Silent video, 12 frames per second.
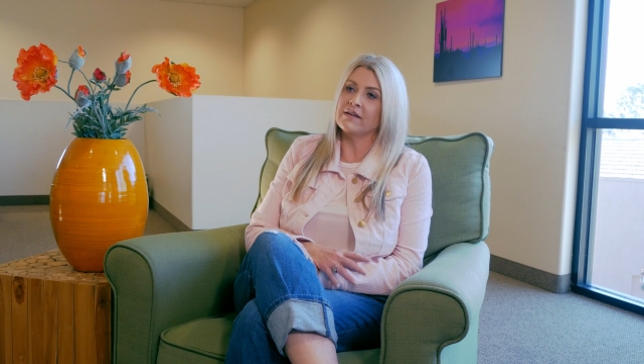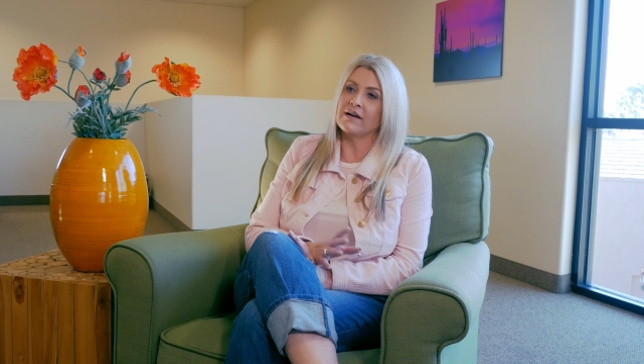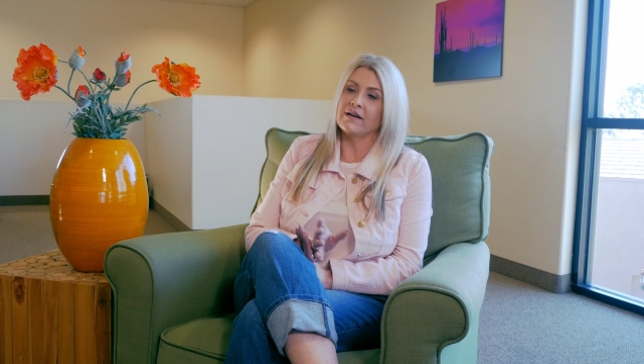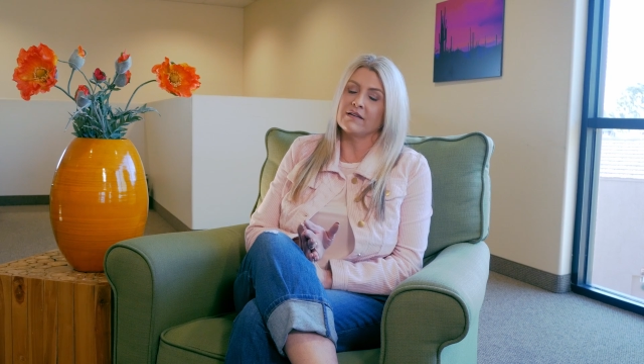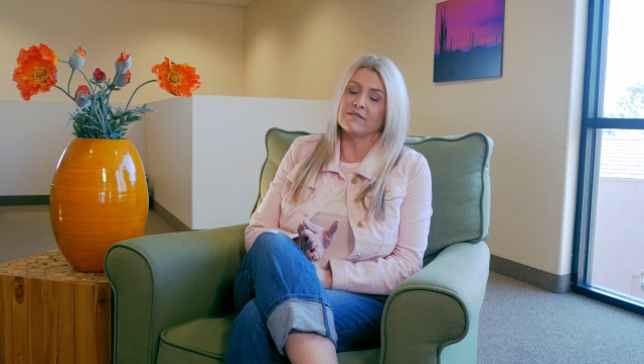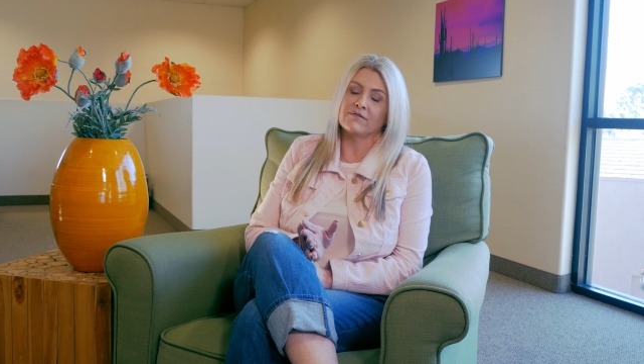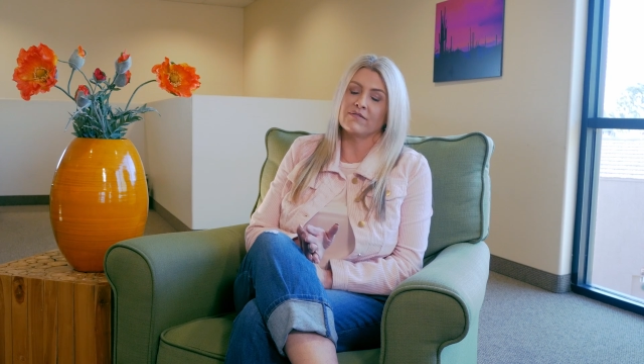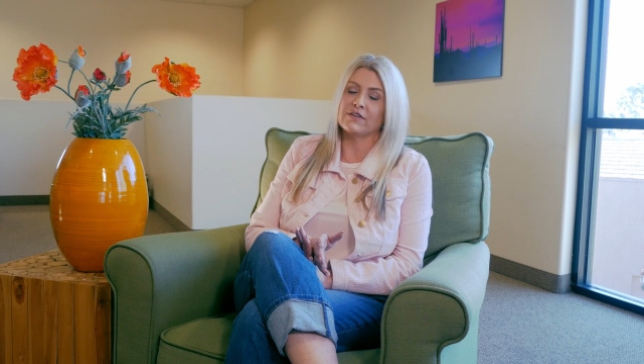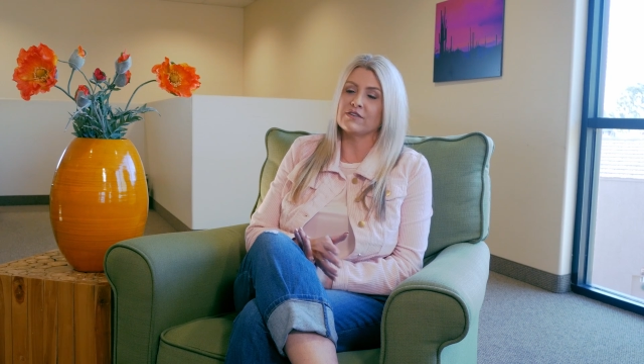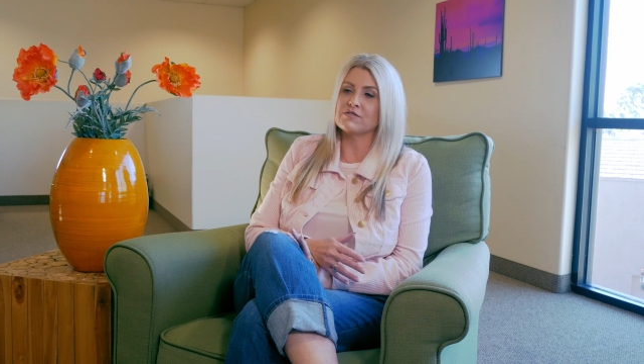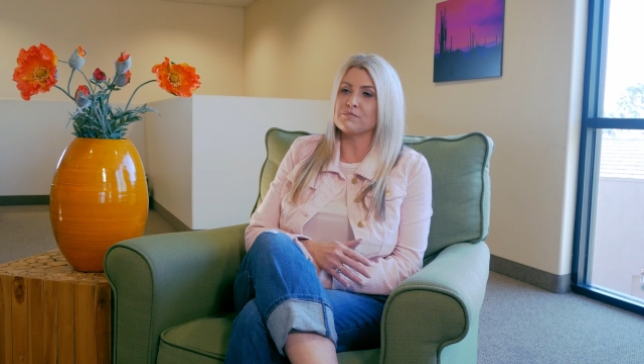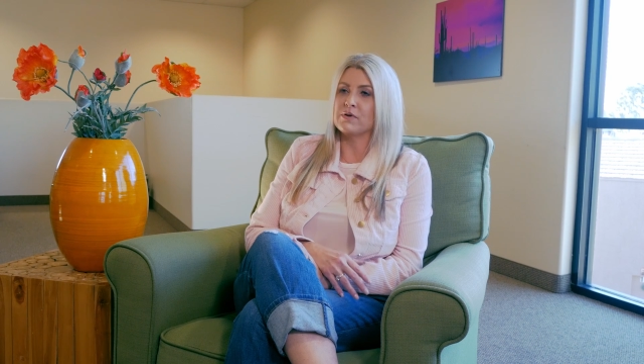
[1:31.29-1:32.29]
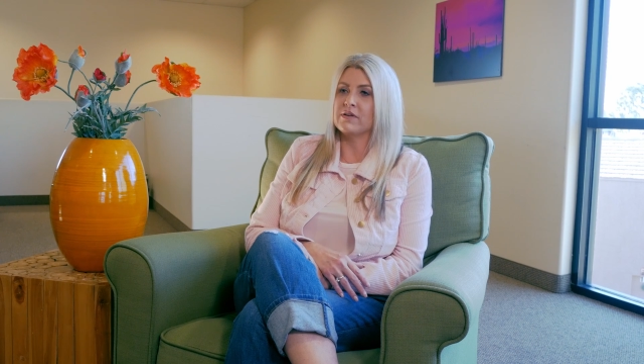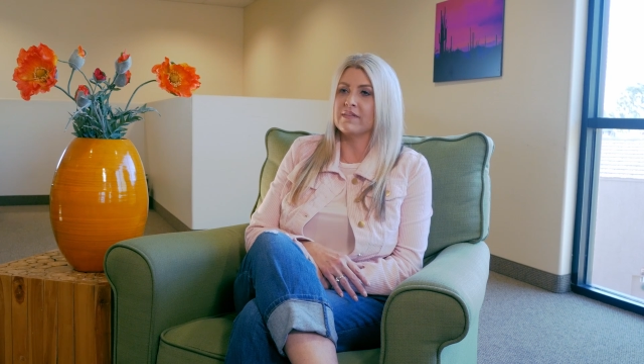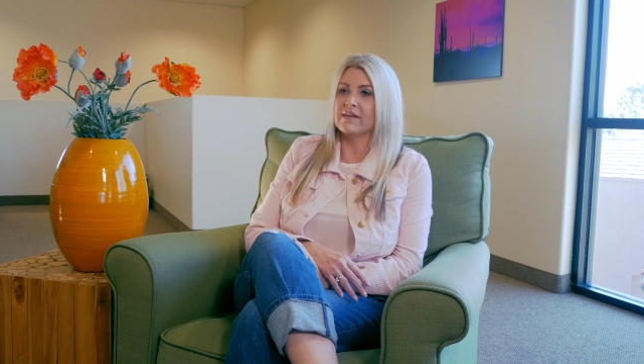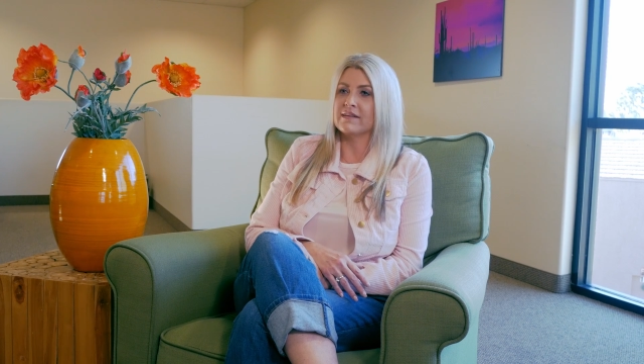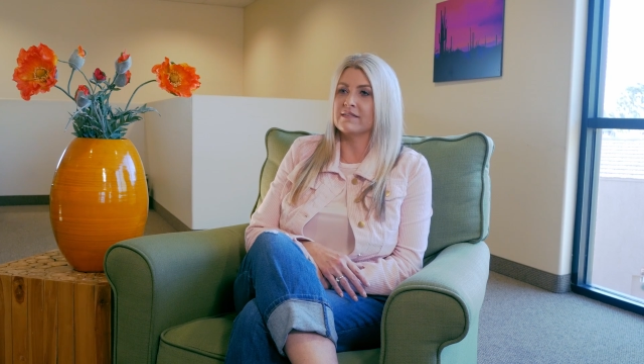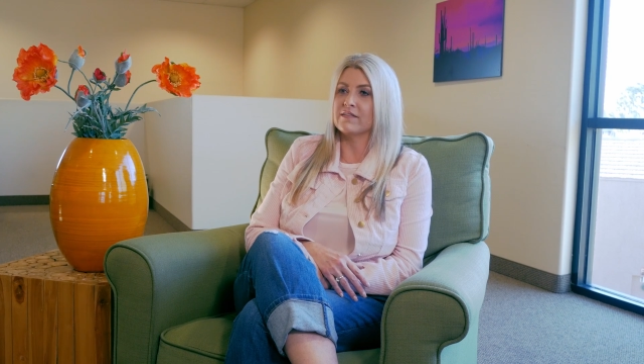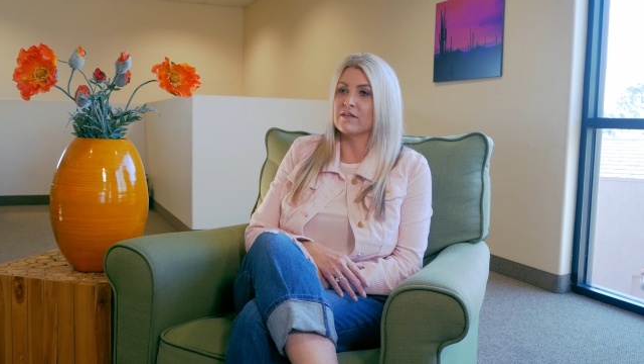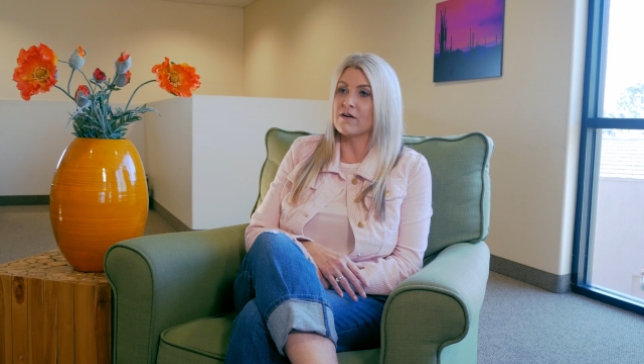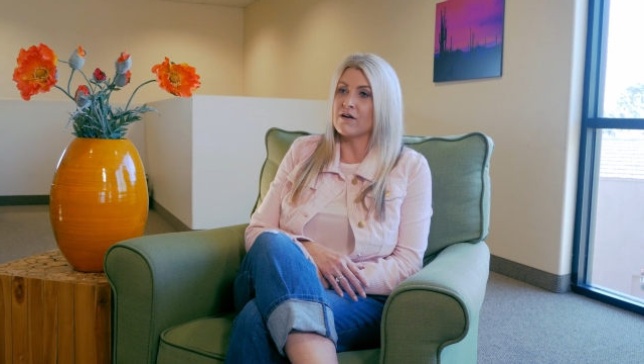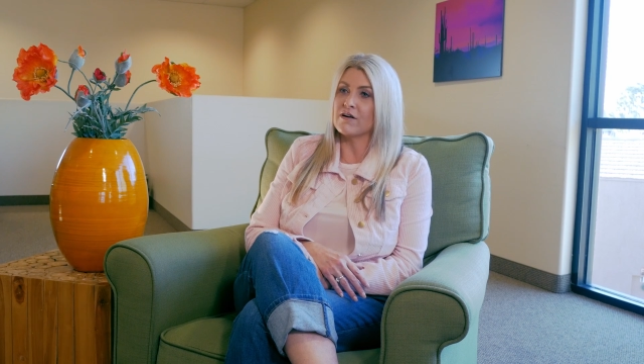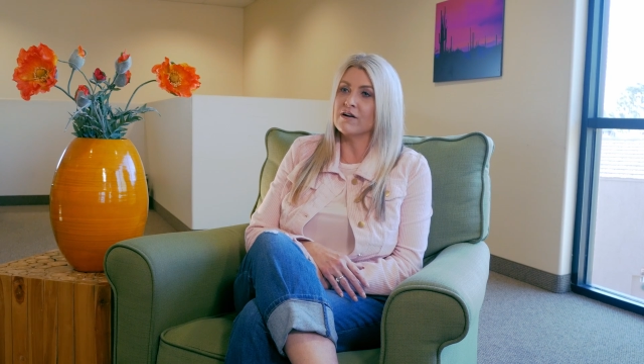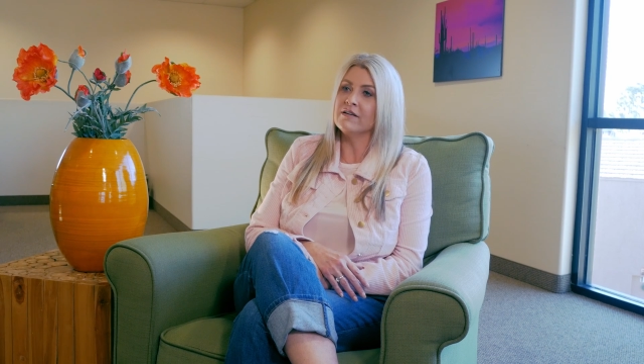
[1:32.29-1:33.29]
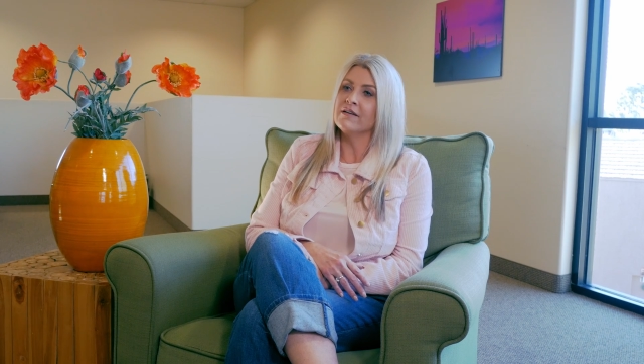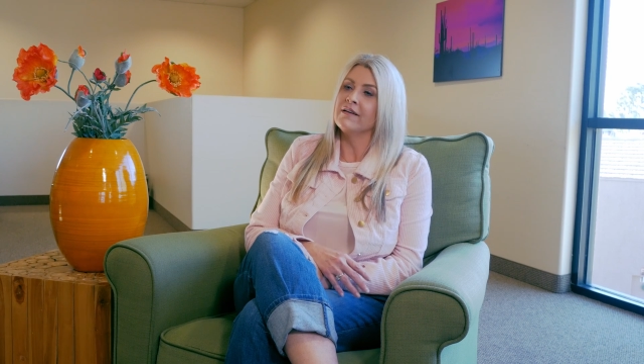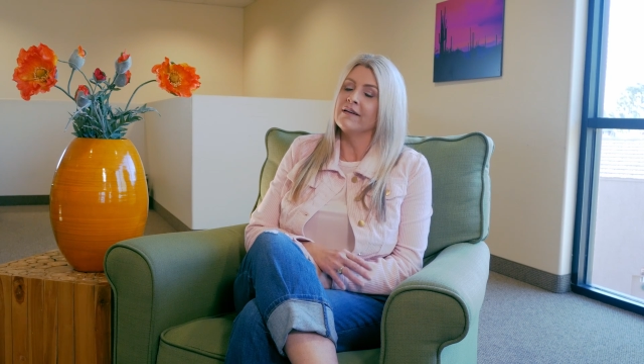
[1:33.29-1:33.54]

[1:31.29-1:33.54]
and I finished putting the kids in the car.